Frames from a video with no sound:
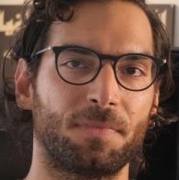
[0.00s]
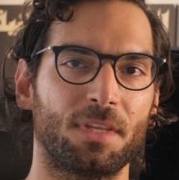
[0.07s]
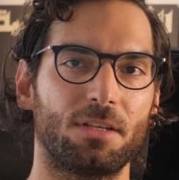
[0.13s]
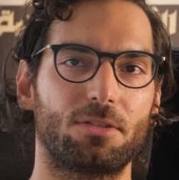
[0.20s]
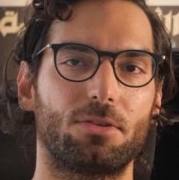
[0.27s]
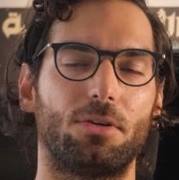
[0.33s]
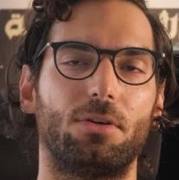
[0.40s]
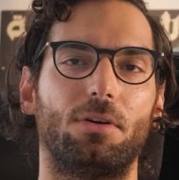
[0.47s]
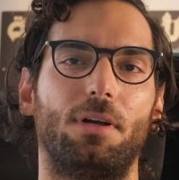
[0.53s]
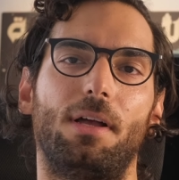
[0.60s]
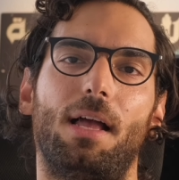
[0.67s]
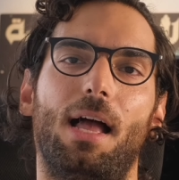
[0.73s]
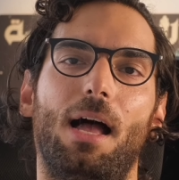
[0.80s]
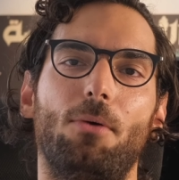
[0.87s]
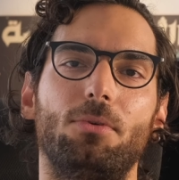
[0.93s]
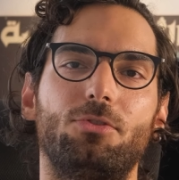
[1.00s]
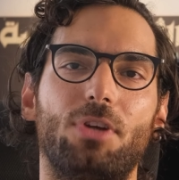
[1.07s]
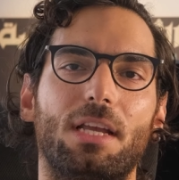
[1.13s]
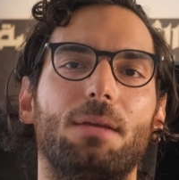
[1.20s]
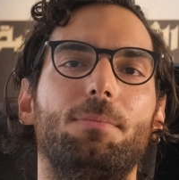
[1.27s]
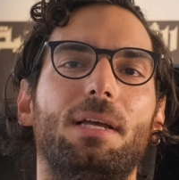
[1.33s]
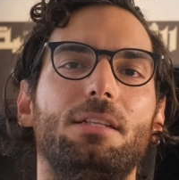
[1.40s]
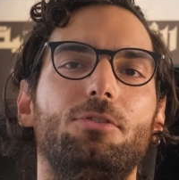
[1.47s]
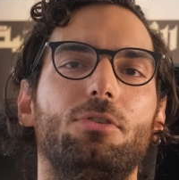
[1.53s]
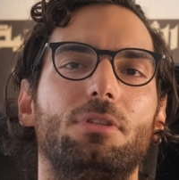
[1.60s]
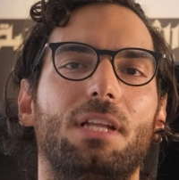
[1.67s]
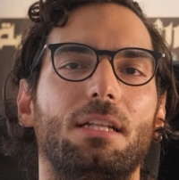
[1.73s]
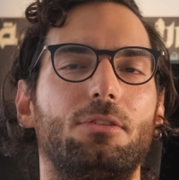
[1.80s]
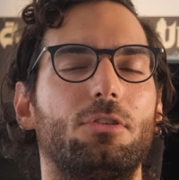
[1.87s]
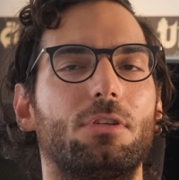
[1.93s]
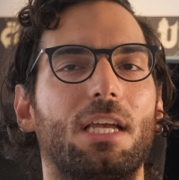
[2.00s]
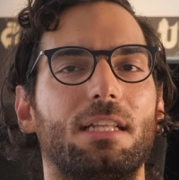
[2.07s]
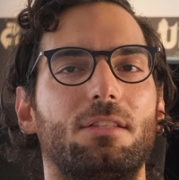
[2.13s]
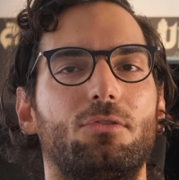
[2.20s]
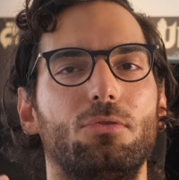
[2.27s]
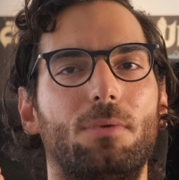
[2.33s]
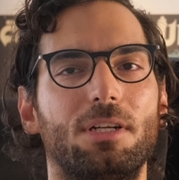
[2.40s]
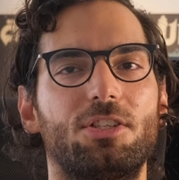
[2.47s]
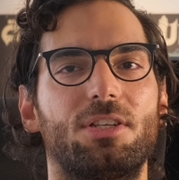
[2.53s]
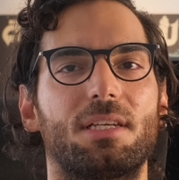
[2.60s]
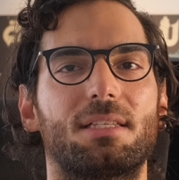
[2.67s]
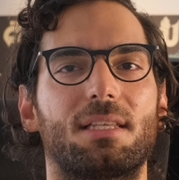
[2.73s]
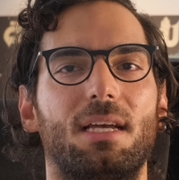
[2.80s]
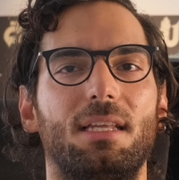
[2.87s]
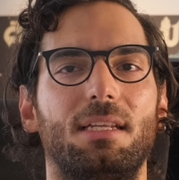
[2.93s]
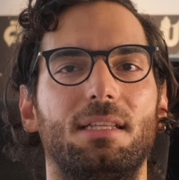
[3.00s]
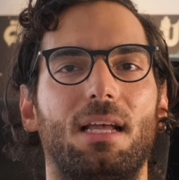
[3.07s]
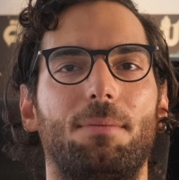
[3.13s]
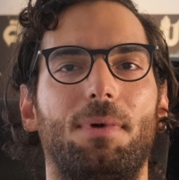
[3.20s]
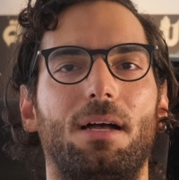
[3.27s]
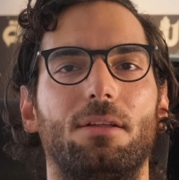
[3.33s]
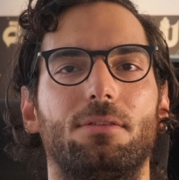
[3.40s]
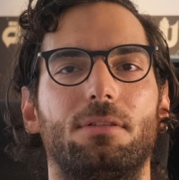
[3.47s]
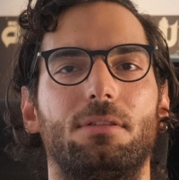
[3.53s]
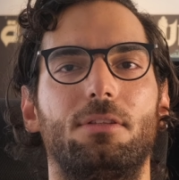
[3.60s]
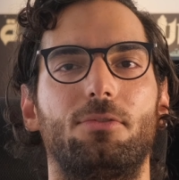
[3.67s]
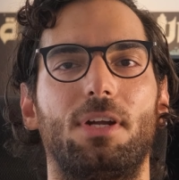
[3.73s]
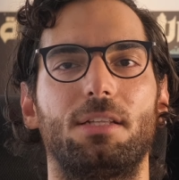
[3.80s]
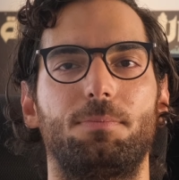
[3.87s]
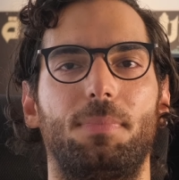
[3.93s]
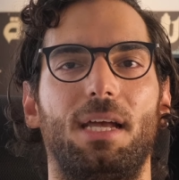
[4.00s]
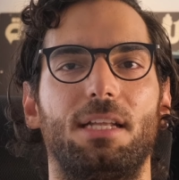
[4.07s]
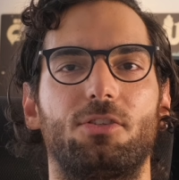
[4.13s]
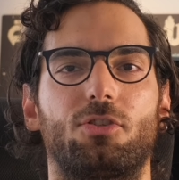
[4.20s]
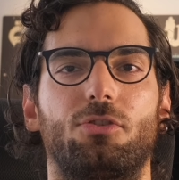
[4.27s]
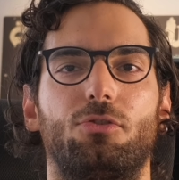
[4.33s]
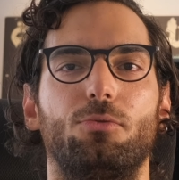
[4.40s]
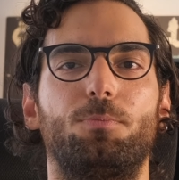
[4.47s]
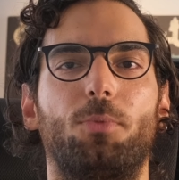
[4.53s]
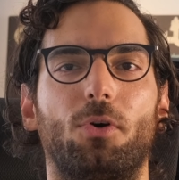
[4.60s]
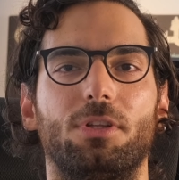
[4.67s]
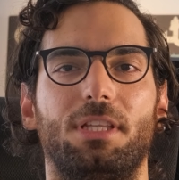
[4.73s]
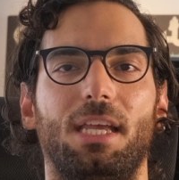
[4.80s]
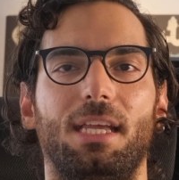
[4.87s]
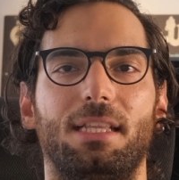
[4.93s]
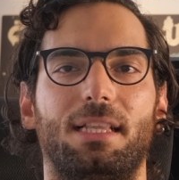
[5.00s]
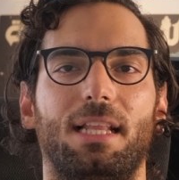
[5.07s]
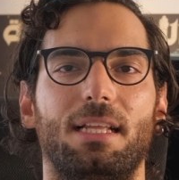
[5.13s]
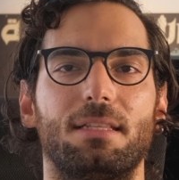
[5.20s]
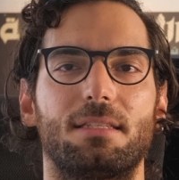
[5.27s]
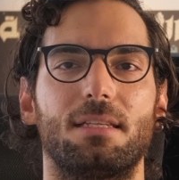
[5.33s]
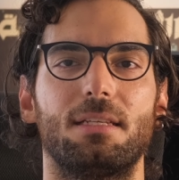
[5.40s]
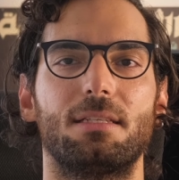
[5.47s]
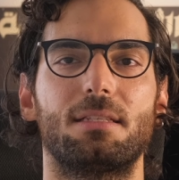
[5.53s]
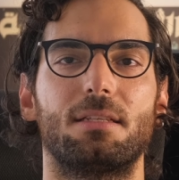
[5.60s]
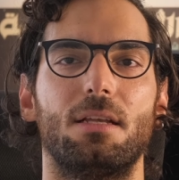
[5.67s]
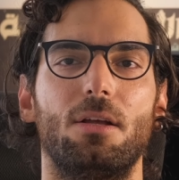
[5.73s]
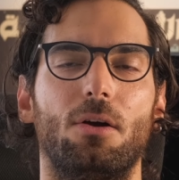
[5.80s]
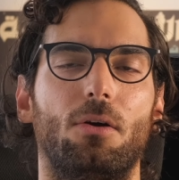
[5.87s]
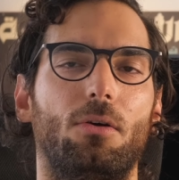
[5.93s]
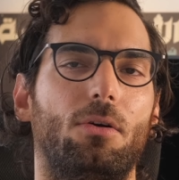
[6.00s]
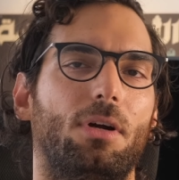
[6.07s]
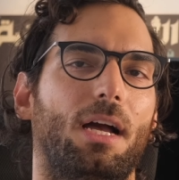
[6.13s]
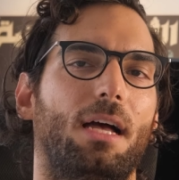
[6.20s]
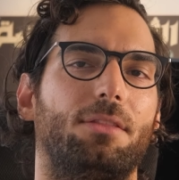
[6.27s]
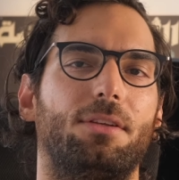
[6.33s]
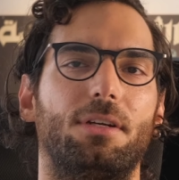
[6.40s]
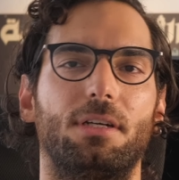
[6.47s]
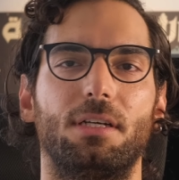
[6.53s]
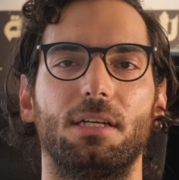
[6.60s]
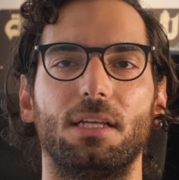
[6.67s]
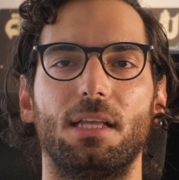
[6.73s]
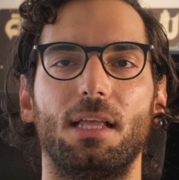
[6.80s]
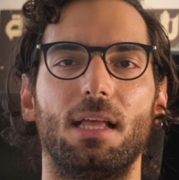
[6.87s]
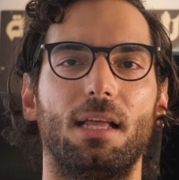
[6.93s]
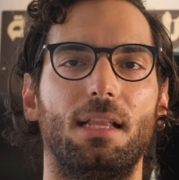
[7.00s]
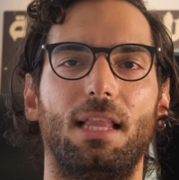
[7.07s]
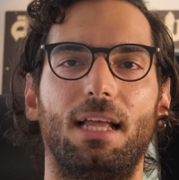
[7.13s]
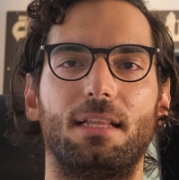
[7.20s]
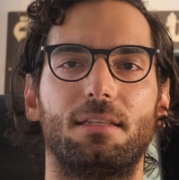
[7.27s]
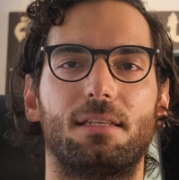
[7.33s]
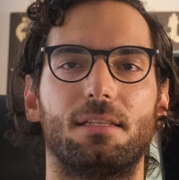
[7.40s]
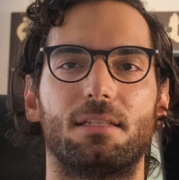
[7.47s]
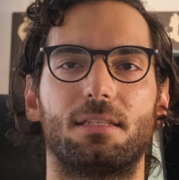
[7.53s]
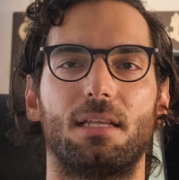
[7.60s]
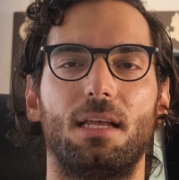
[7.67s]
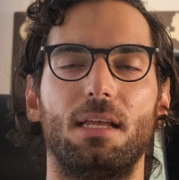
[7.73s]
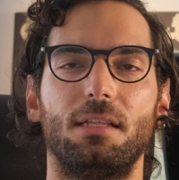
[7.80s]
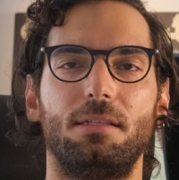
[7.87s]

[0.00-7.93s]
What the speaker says: So I would recommend you not to get too much excited about the red badge 2.8 lenses or other lenses.